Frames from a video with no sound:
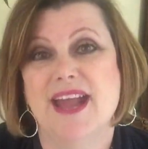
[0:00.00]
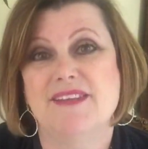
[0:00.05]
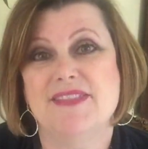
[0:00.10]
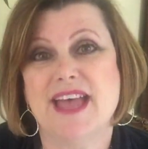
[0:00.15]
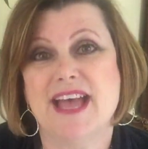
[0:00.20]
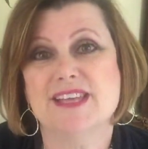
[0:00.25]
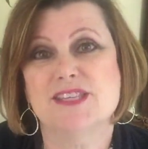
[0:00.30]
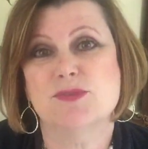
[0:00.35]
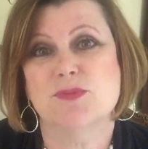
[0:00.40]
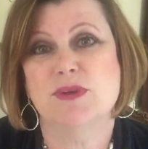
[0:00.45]
And
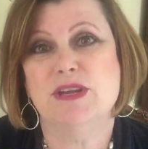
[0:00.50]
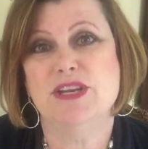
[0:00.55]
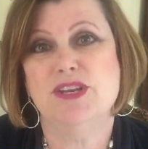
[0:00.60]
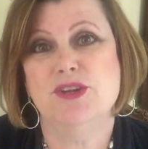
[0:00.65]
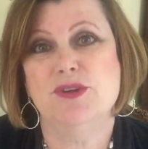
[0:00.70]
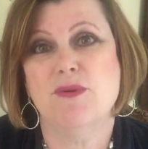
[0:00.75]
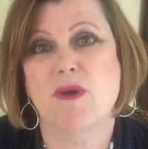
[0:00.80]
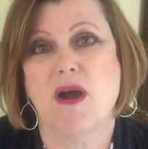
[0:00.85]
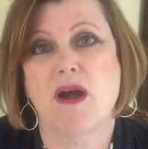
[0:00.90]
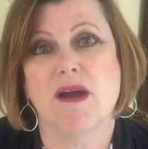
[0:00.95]
that's when
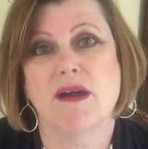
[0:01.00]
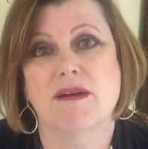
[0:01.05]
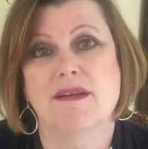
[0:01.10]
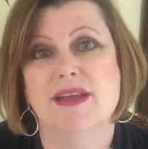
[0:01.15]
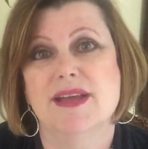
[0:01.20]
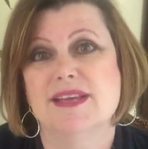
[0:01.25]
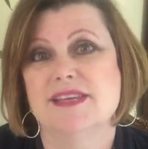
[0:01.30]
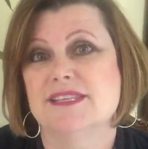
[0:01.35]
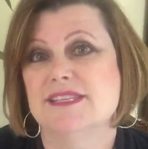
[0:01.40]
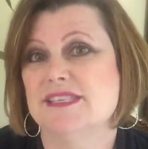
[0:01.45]
you are
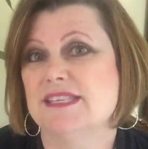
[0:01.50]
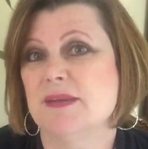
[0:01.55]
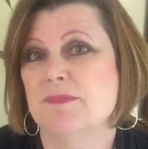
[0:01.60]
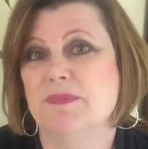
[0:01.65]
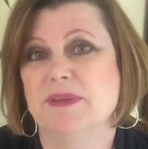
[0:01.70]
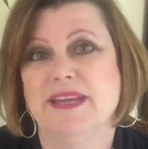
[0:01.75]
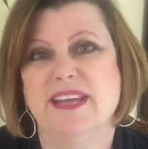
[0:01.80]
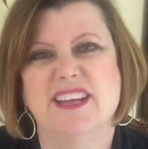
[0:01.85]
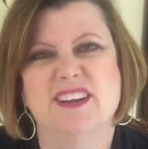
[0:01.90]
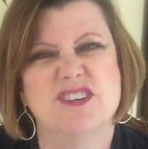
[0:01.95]

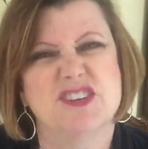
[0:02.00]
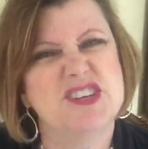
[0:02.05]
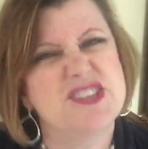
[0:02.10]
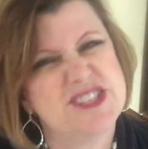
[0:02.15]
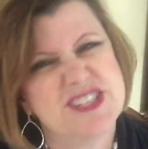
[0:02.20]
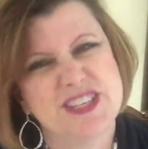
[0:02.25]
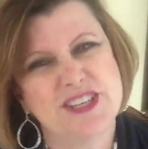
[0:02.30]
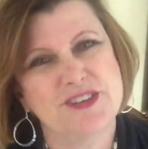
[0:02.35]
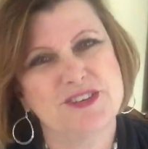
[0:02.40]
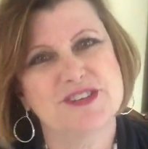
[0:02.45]
simply
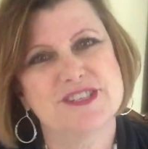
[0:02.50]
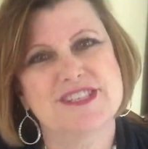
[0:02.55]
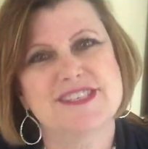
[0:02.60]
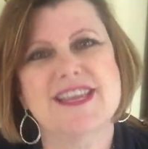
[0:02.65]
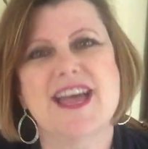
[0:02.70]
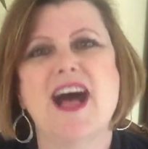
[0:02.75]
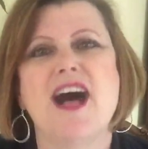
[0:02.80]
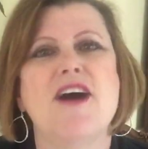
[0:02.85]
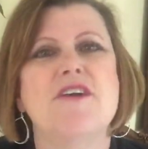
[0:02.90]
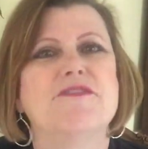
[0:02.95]
introducing
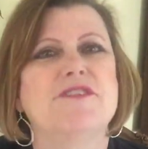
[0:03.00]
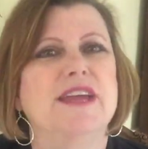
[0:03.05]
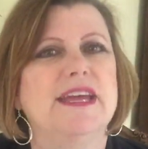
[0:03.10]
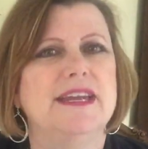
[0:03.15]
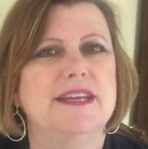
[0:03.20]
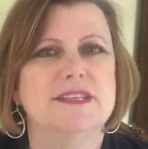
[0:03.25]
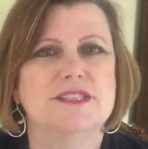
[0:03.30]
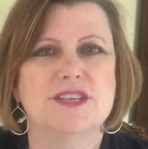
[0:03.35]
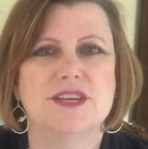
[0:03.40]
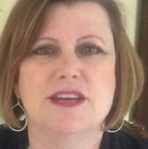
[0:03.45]
yourself,
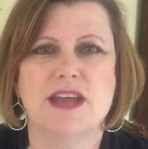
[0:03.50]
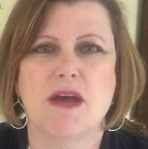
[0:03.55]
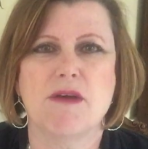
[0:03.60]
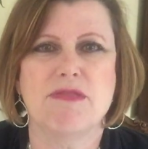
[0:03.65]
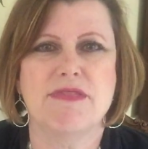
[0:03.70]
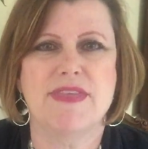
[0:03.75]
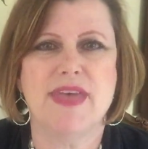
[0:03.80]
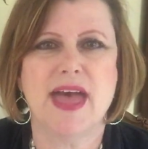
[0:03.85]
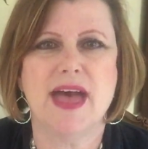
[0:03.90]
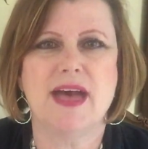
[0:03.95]
getting to know
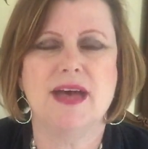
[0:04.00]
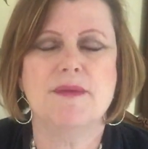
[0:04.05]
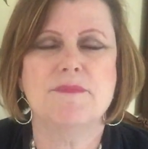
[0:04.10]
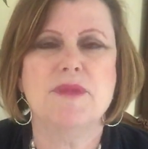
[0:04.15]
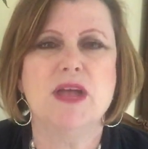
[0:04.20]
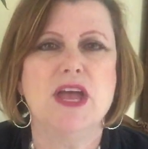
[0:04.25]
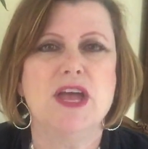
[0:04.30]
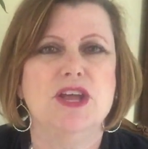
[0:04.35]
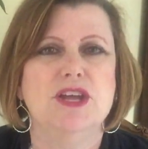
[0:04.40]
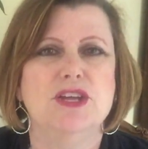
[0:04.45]
them.